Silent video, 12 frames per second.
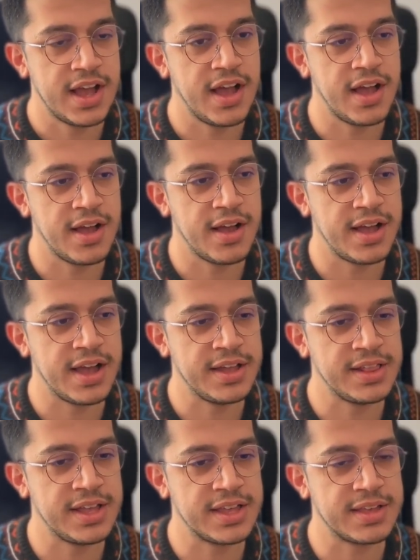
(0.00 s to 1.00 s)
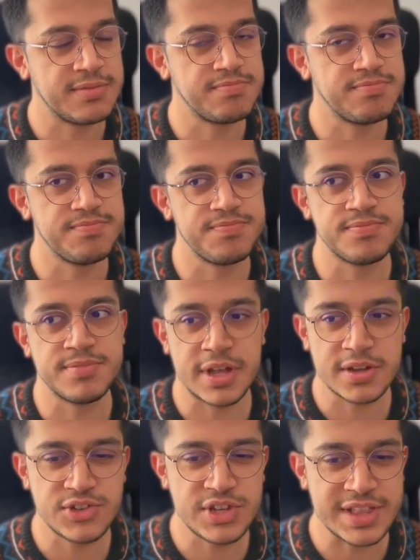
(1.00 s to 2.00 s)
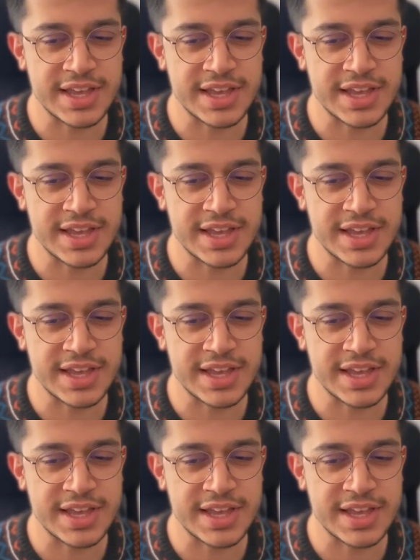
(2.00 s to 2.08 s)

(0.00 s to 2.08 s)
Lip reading: and like blockchain.